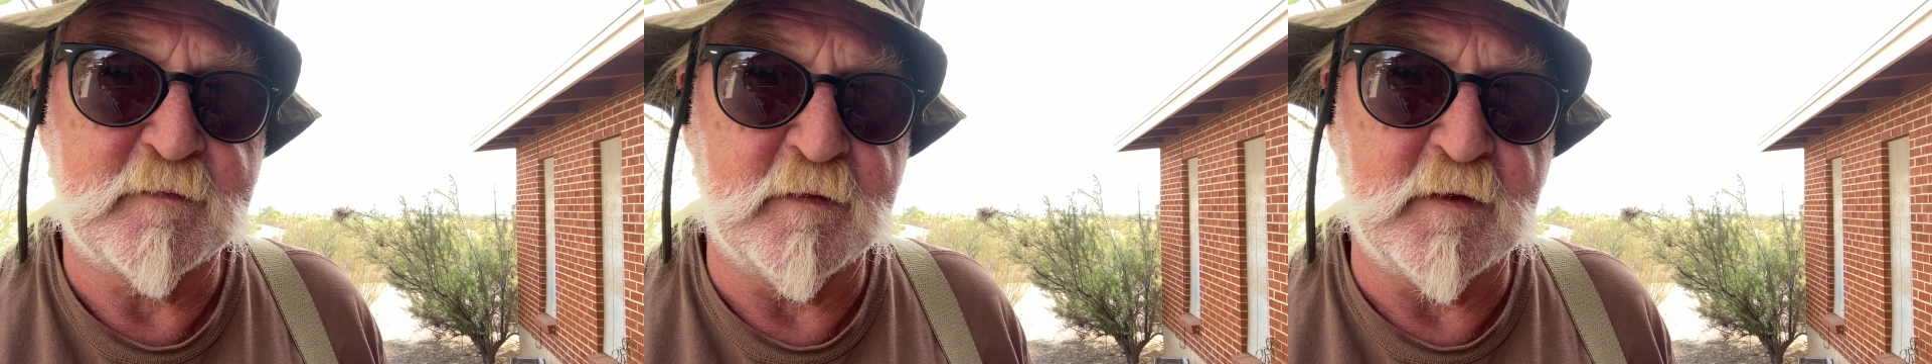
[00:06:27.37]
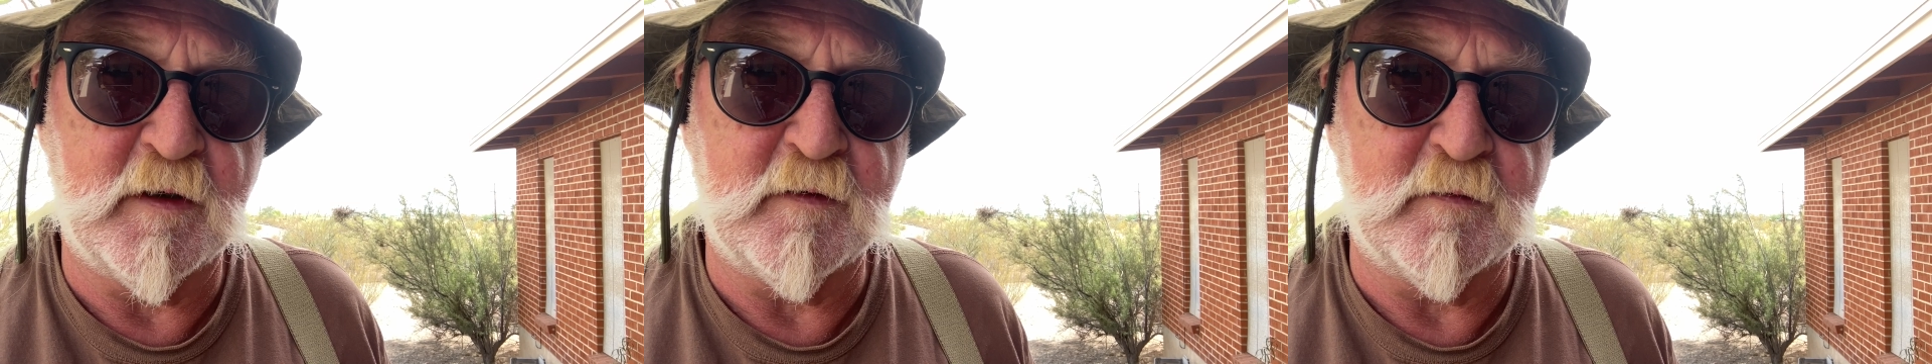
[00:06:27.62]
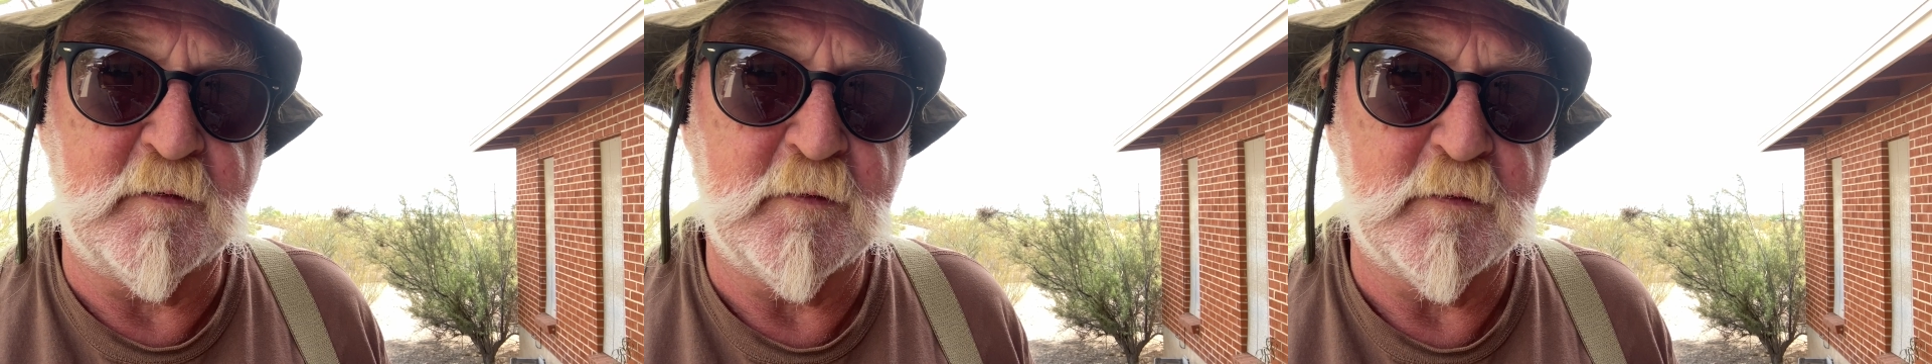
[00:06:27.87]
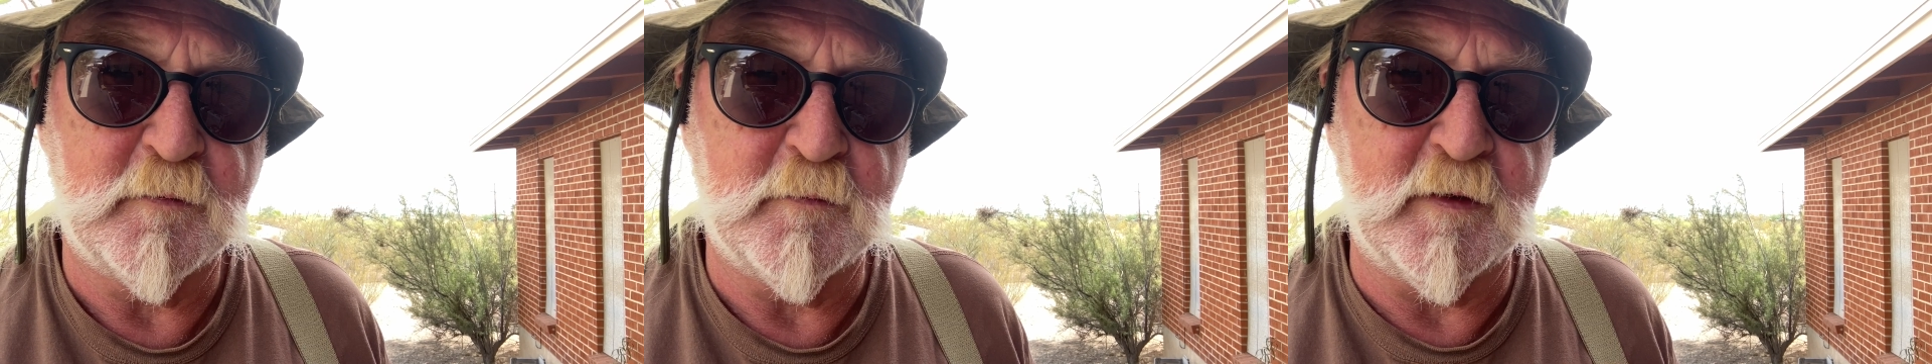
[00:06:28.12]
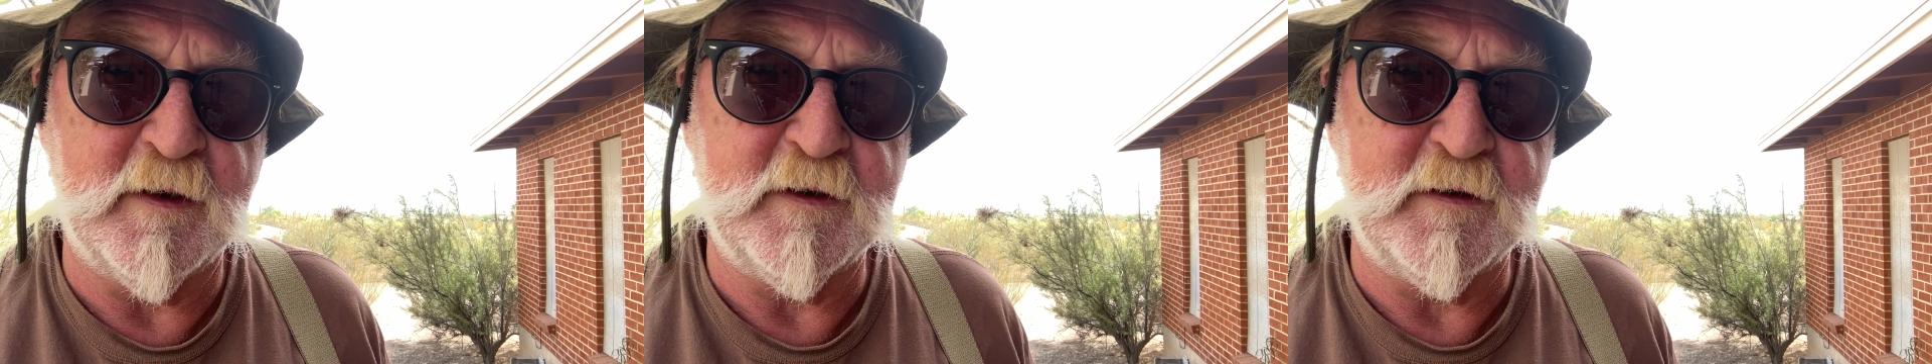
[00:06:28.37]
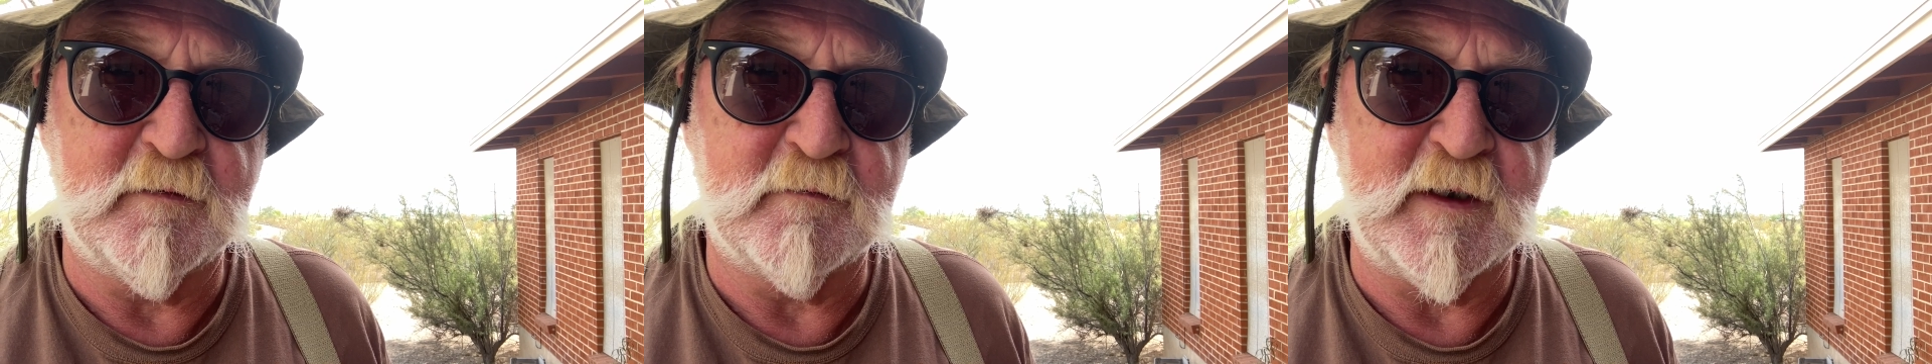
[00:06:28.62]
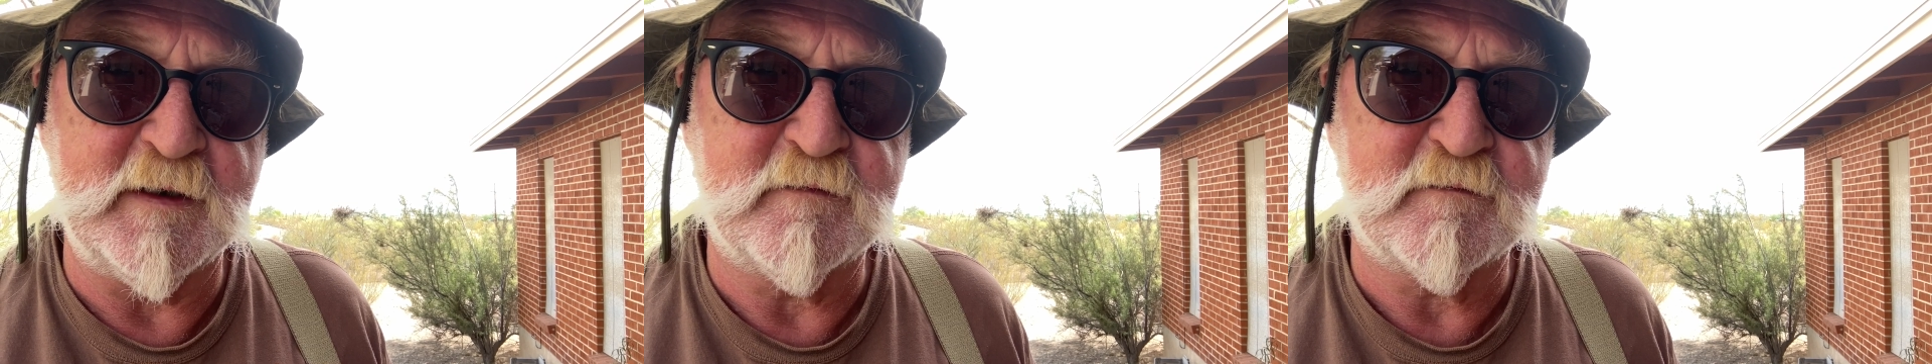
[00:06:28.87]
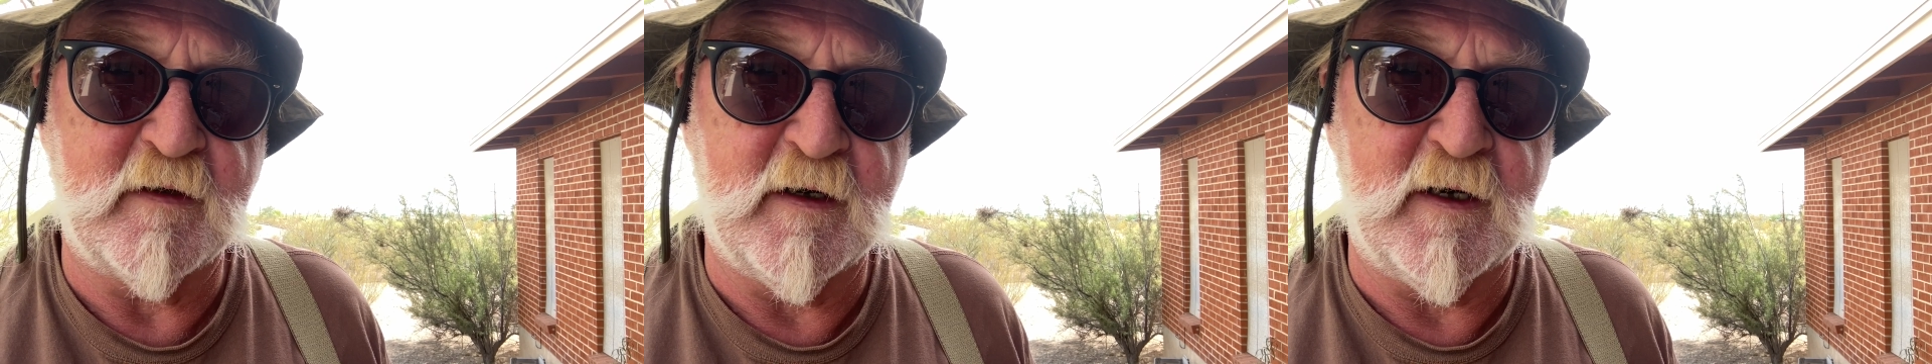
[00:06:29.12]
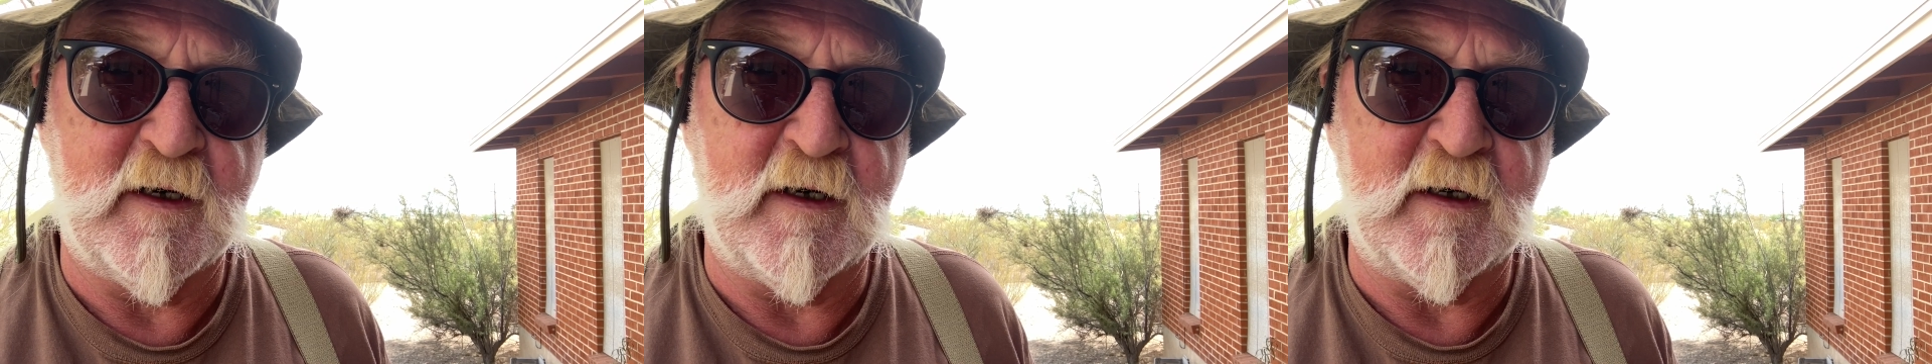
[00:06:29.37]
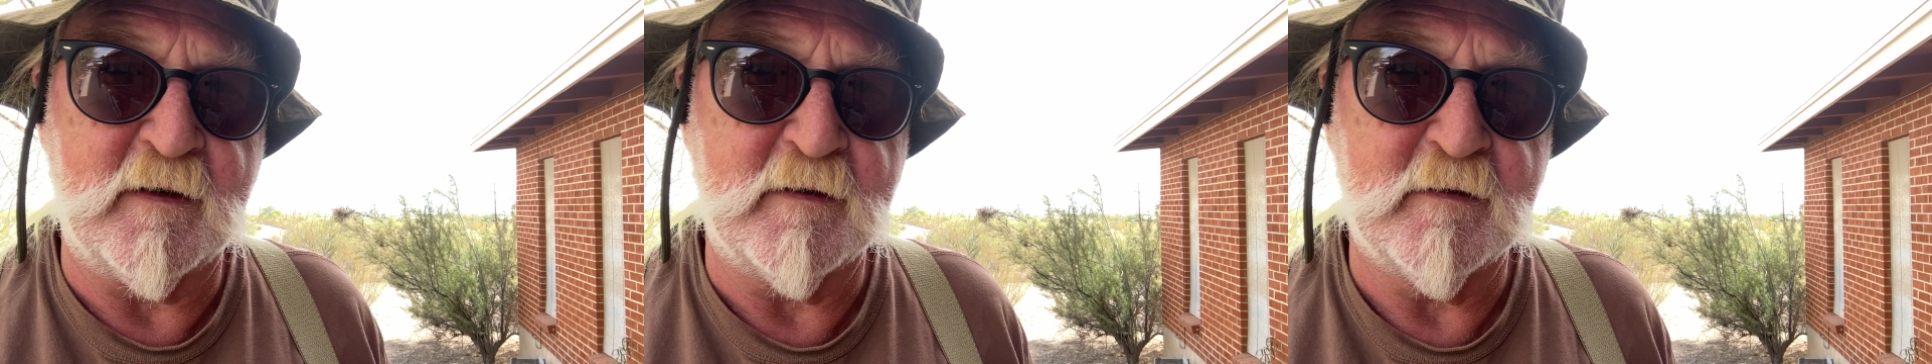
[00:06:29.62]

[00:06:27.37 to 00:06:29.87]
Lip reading: to know what your rights are.